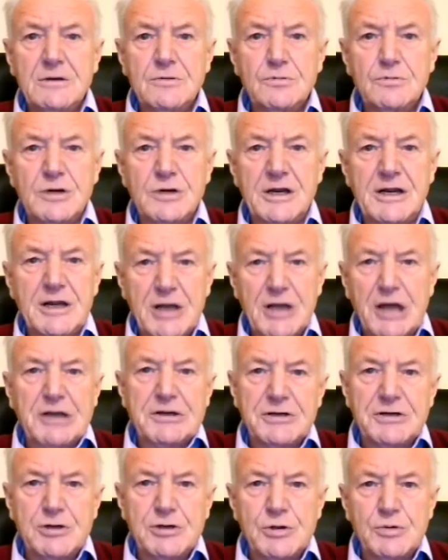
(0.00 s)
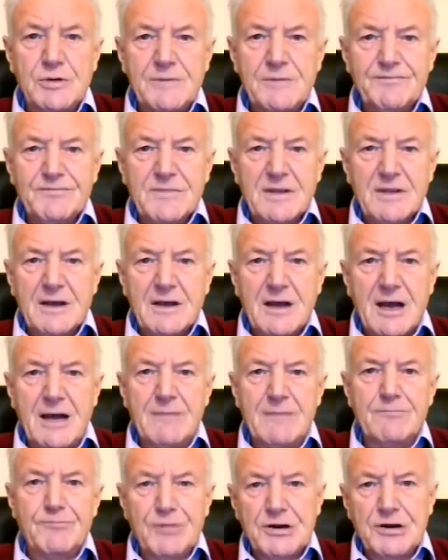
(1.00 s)
will enlighten you
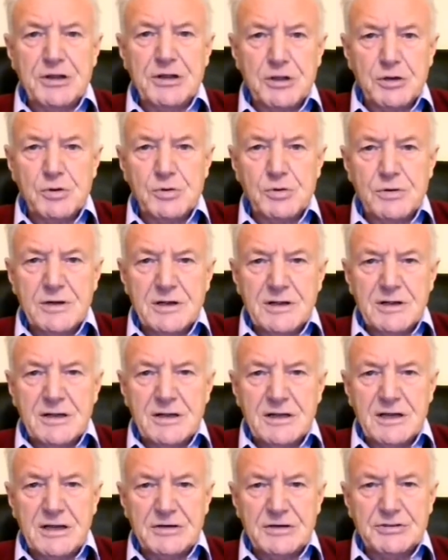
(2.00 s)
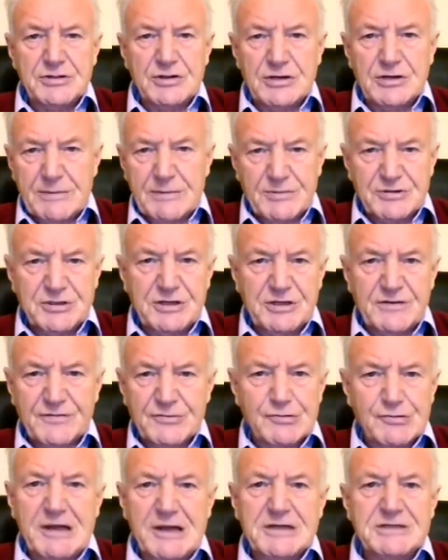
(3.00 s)
and bring you into the liberty of
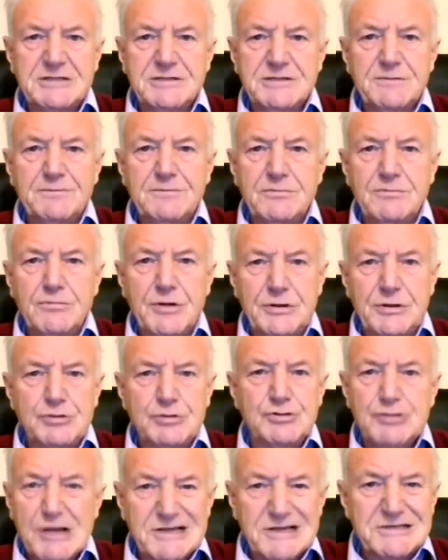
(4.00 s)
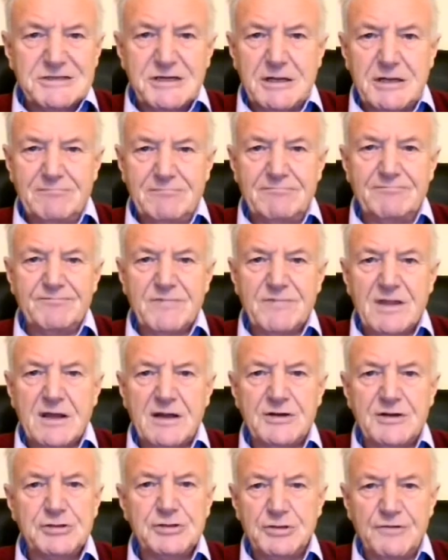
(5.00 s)
Christ when you trust him
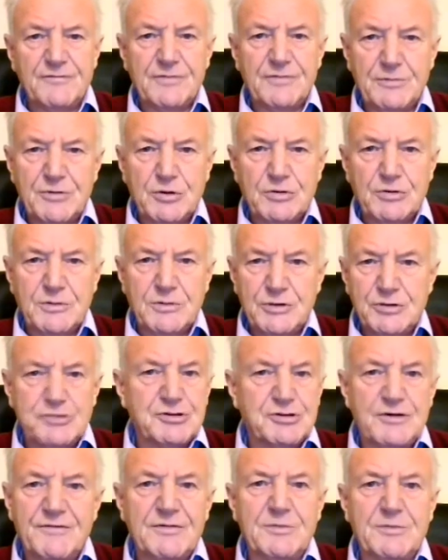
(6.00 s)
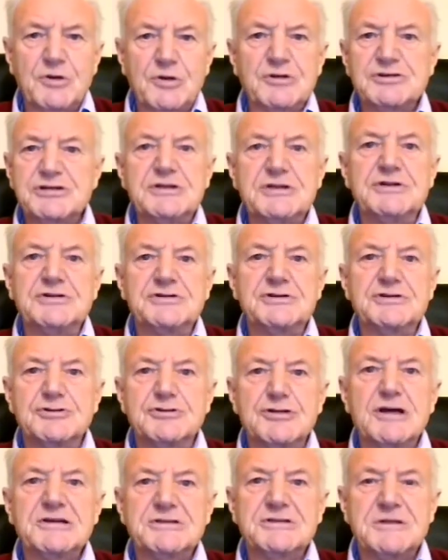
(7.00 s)
and turn from your when you turn from your sins and
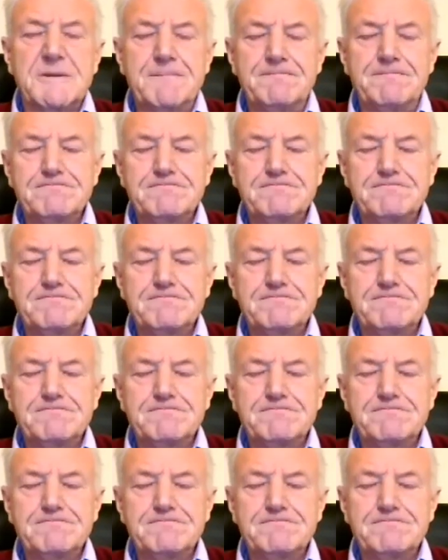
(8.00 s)
trust him.